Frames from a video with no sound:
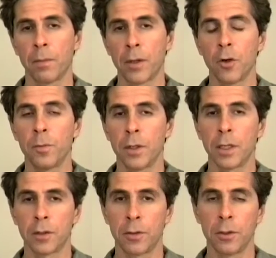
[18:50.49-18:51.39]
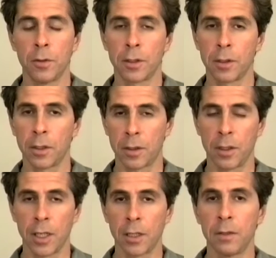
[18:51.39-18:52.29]
by opening to and clearing the
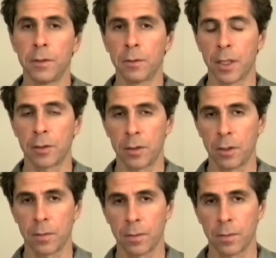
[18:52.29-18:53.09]
negative directly?